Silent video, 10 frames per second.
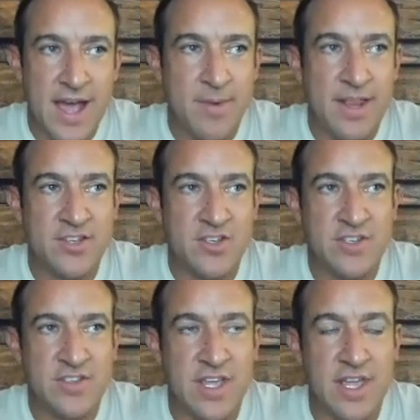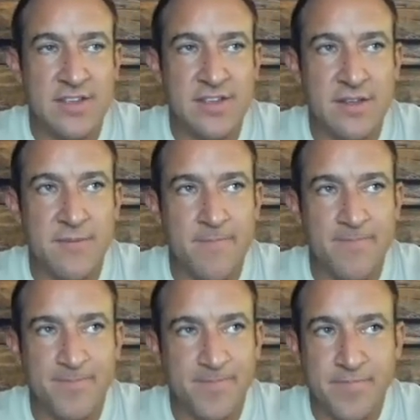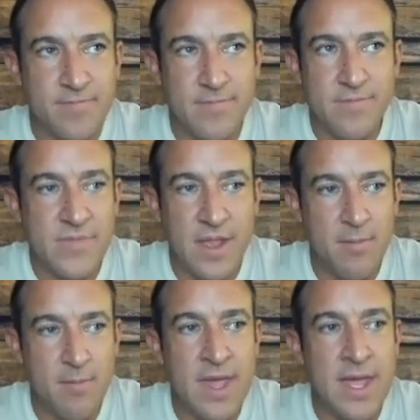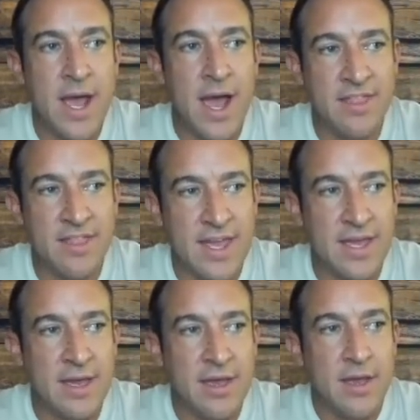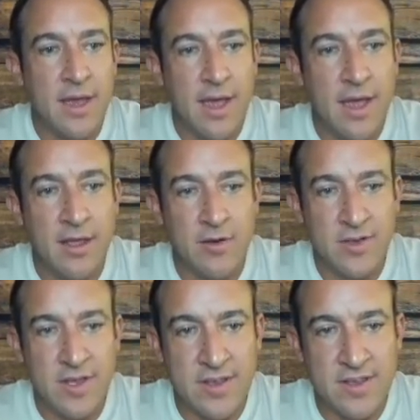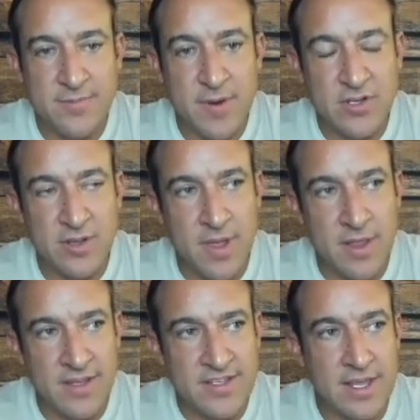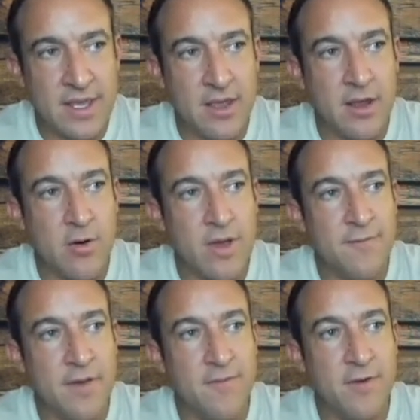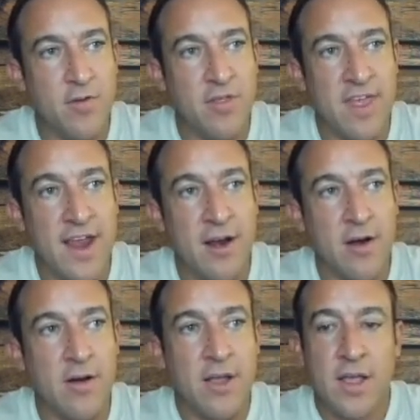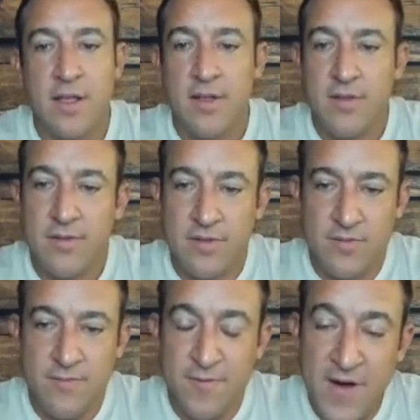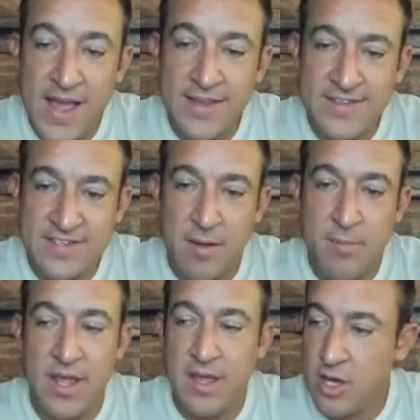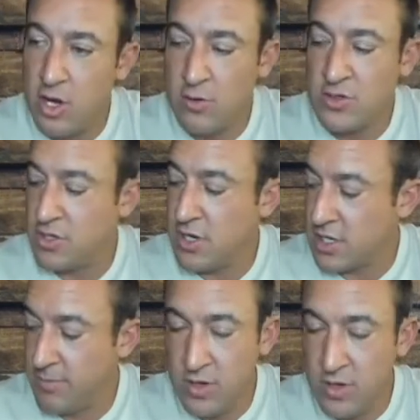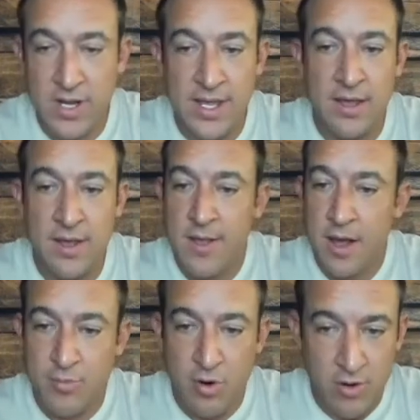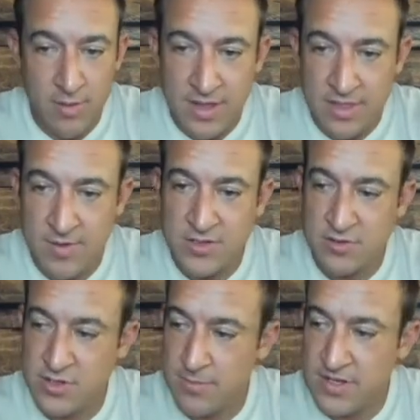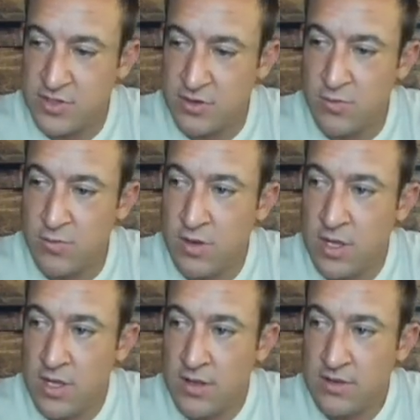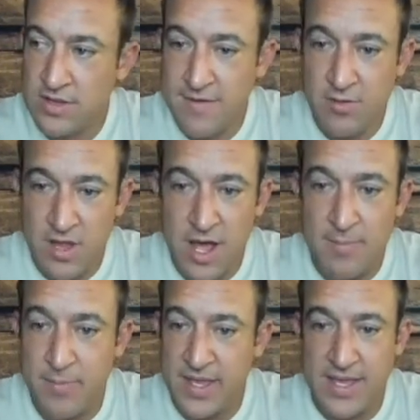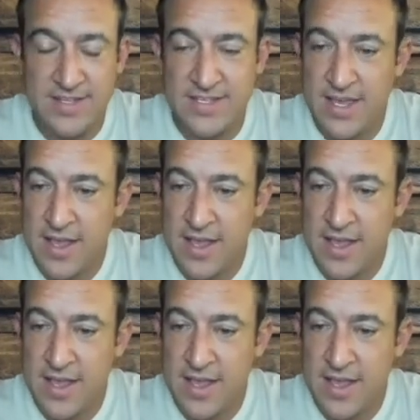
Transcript: it's men, I think, especially men listening, if you're there, find somebody, a coach, a community, a program like the Muscular Gentleman to level up, because